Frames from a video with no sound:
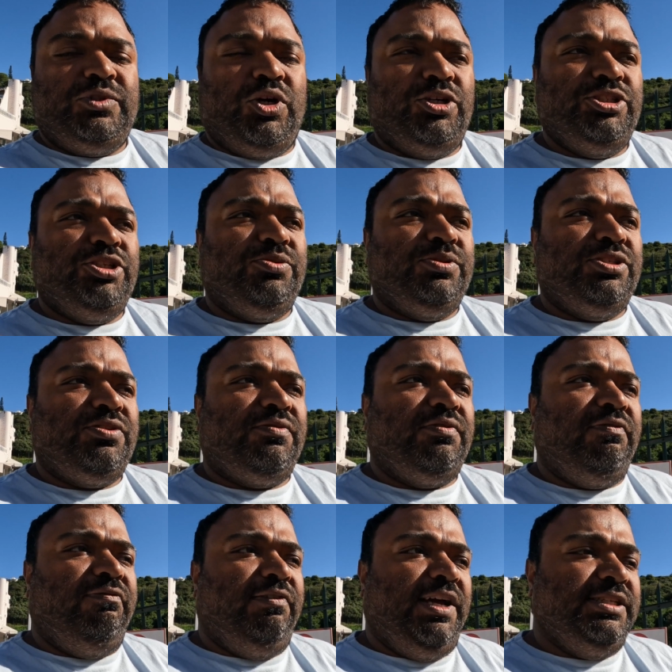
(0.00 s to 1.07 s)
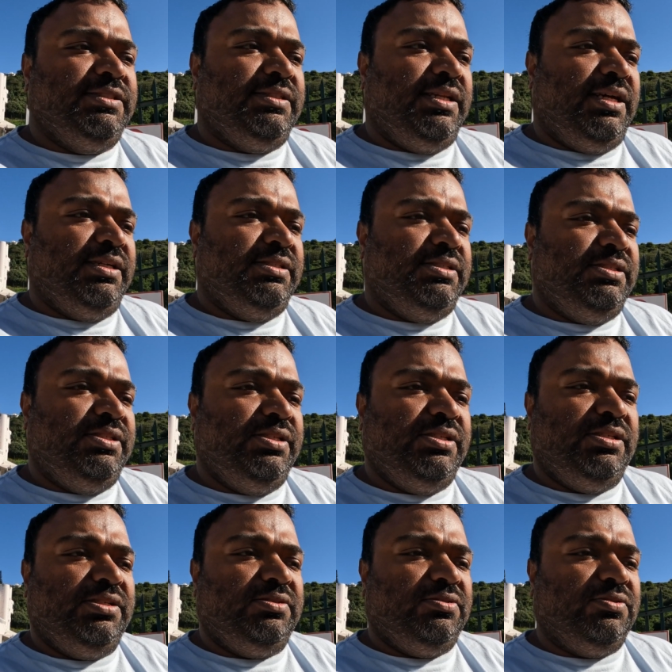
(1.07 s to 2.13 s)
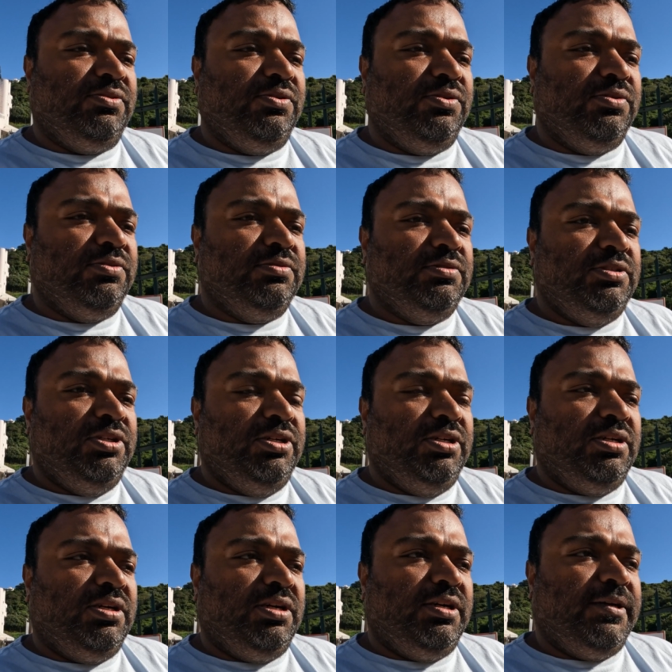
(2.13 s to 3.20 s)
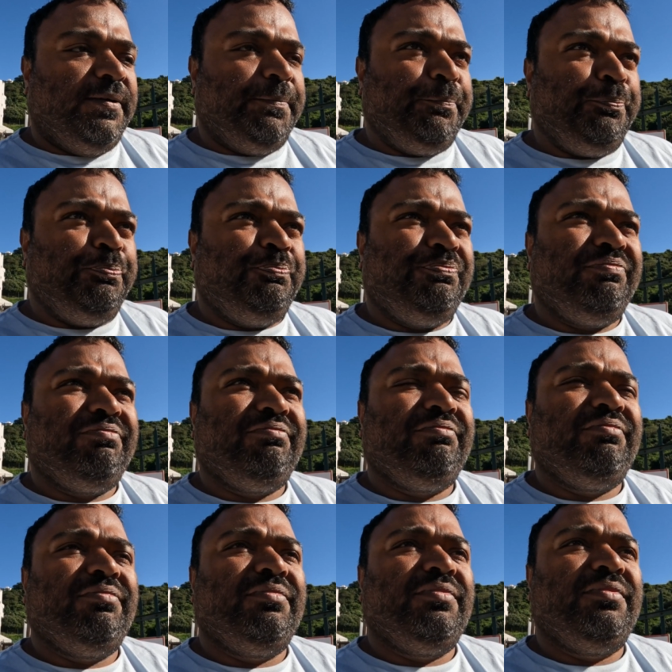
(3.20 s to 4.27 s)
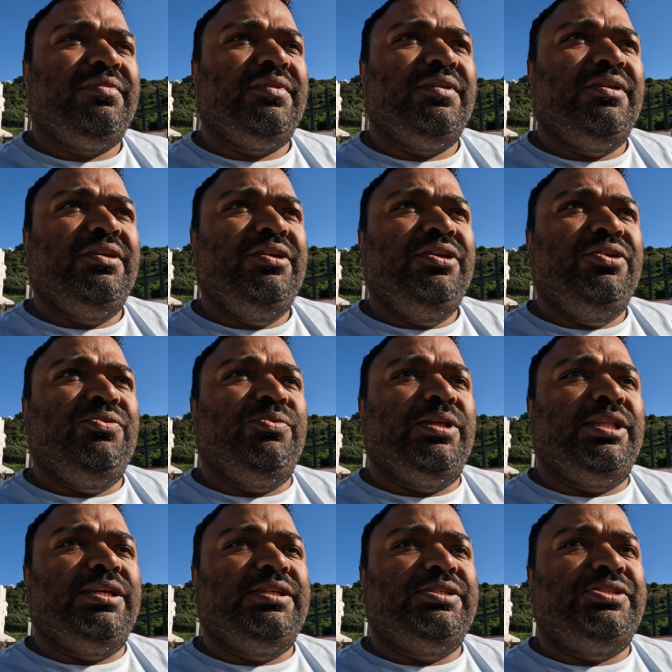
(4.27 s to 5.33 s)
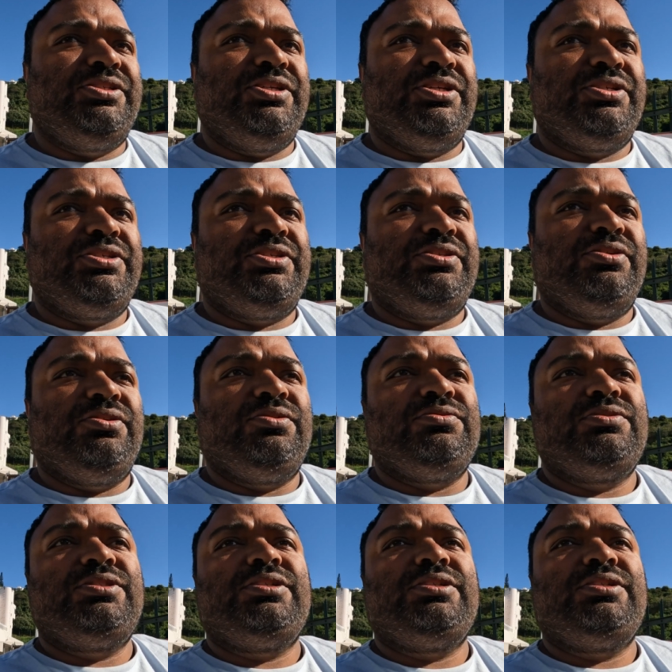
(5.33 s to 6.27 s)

consequence of the floods last year, or um, whether it's just, you know,